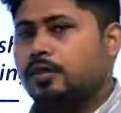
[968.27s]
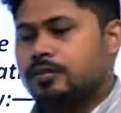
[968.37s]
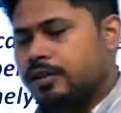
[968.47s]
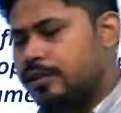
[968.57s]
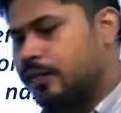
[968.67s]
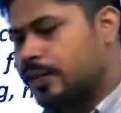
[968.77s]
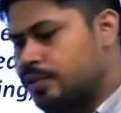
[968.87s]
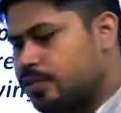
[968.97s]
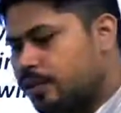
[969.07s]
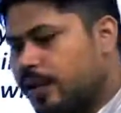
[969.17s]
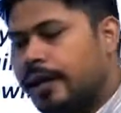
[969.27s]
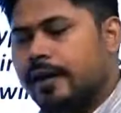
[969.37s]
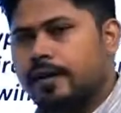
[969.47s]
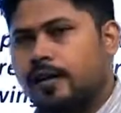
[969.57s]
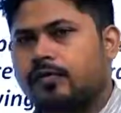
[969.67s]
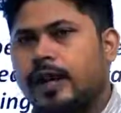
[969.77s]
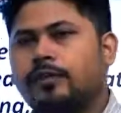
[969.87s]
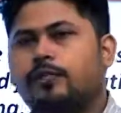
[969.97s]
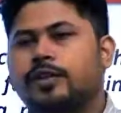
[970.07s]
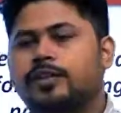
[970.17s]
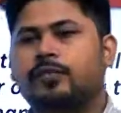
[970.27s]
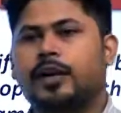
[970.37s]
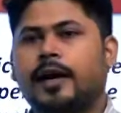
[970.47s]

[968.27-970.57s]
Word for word: certifications of the aircraft, like what